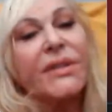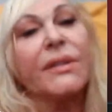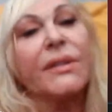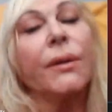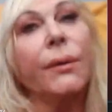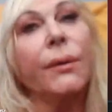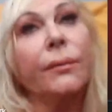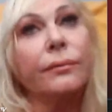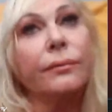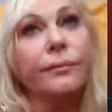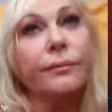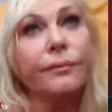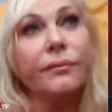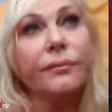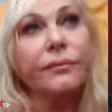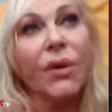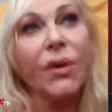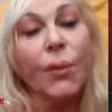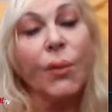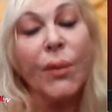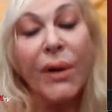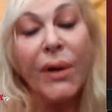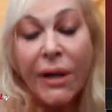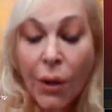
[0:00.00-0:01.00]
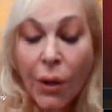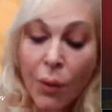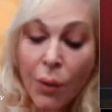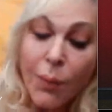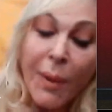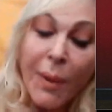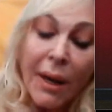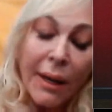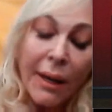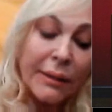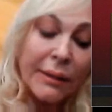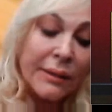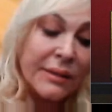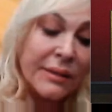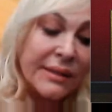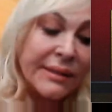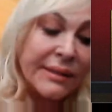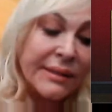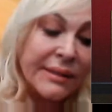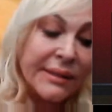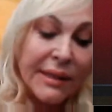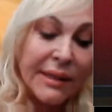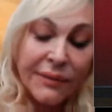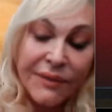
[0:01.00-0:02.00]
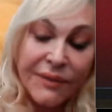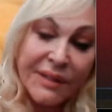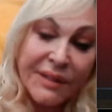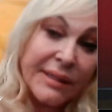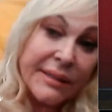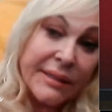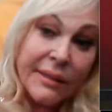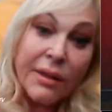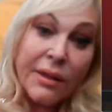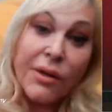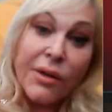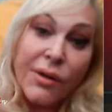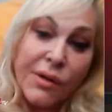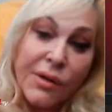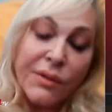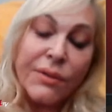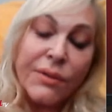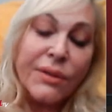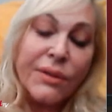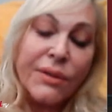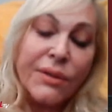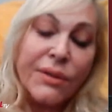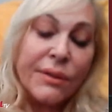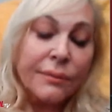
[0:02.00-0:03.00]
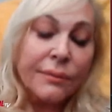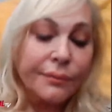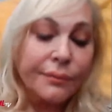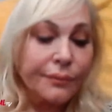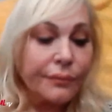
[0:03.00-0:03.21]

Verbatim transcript: so we go back. Steve sees the girls.